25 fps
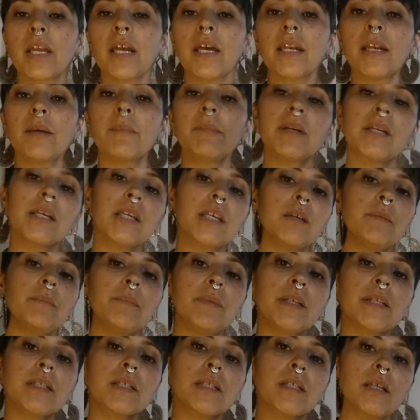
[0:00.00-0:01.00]
And I'm going to keep
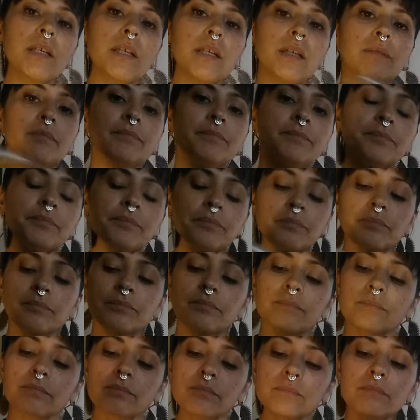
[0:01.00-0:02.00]
this in
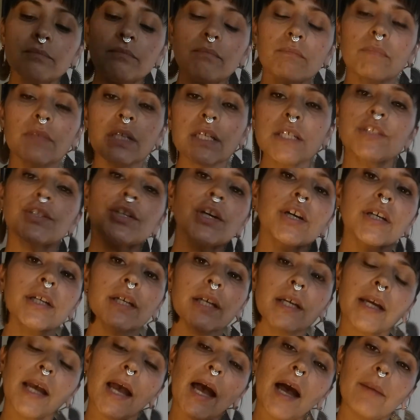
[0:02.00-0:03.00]
a dark
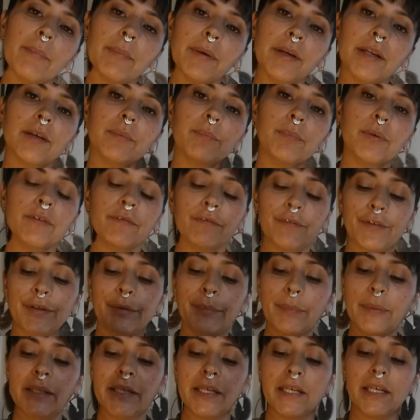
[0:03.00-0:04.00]
cabinet
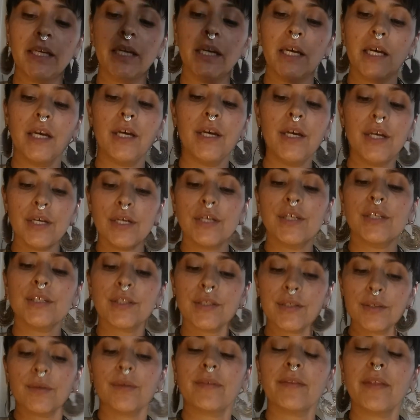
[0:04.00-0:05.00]
preferably,
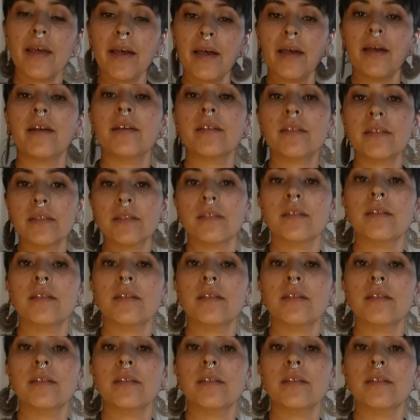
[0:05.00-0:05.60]
so that